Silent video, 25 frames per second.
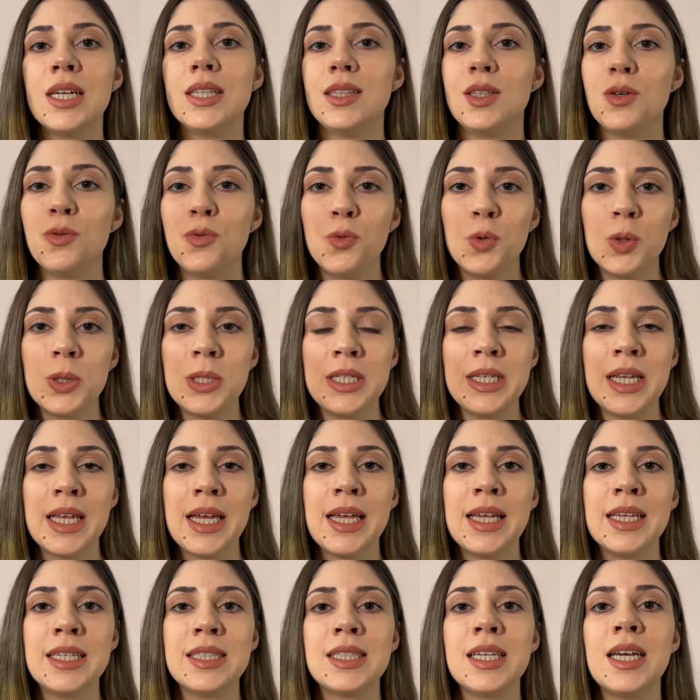the
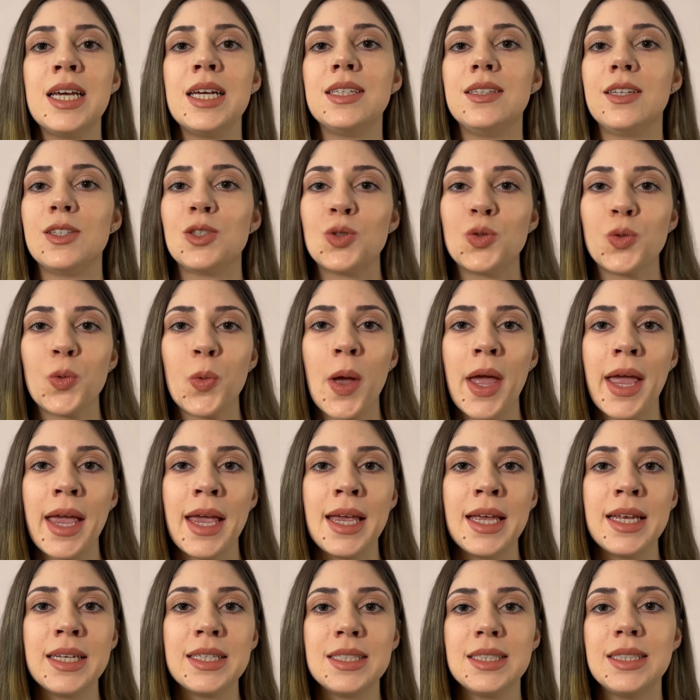woodiness, the
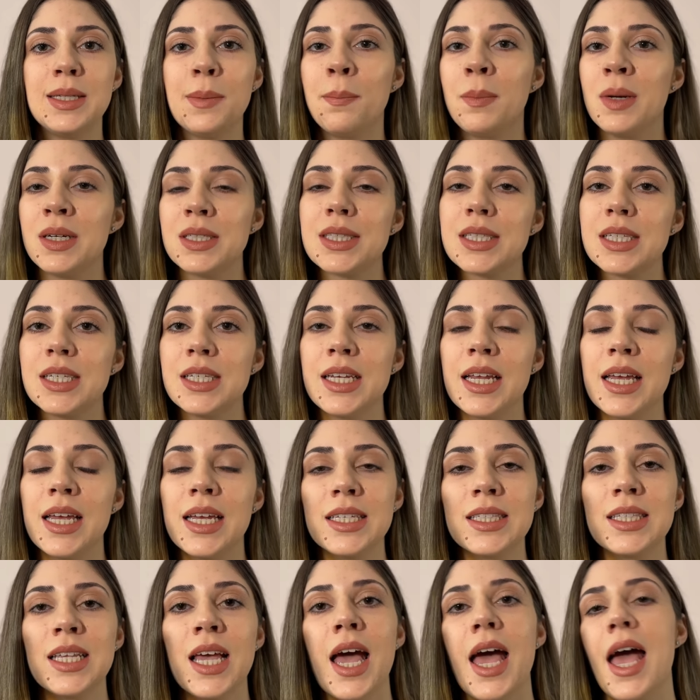suede, the
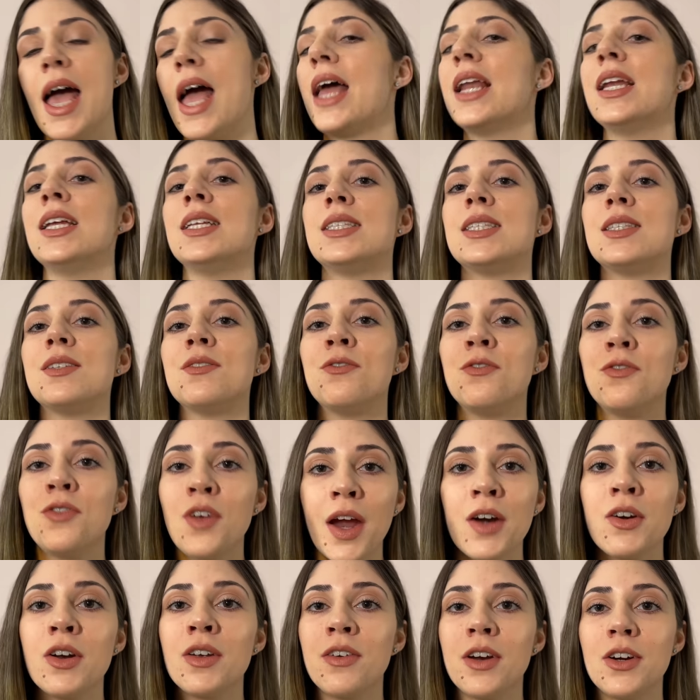muskiness, and it's
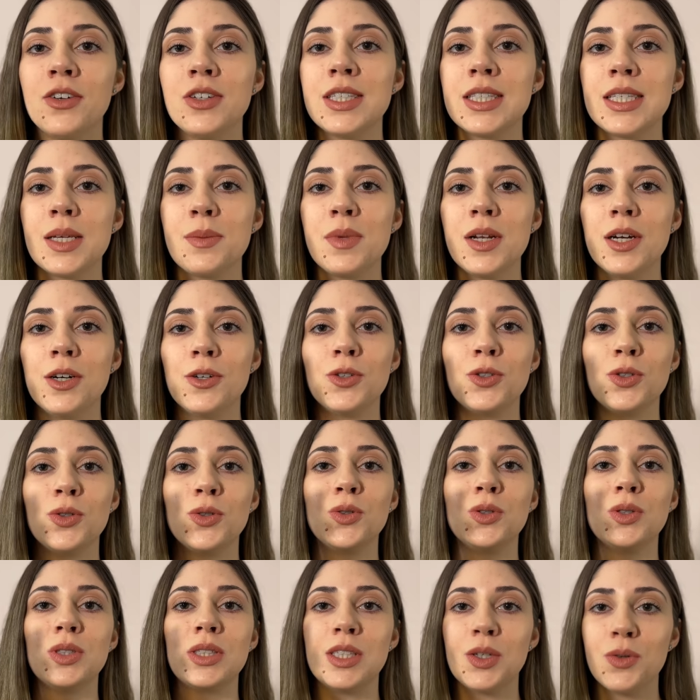very, very similar
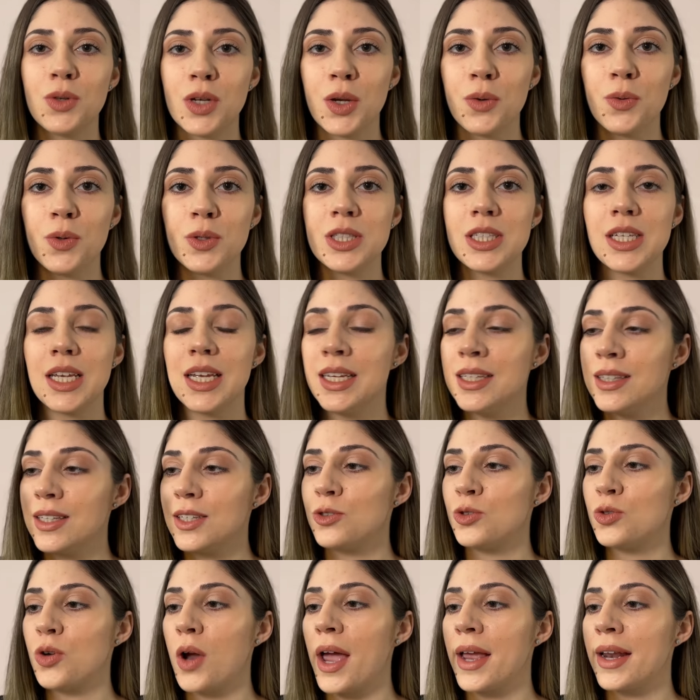to Silky Woods in the
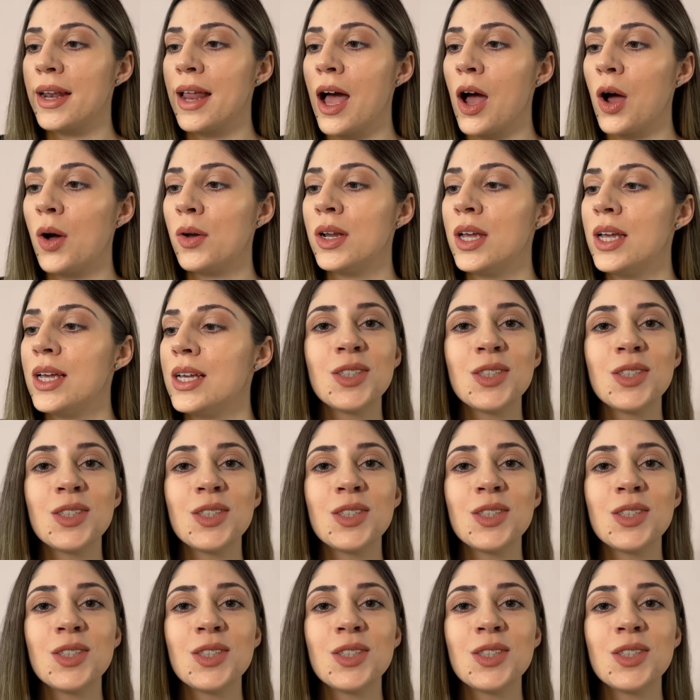dry down.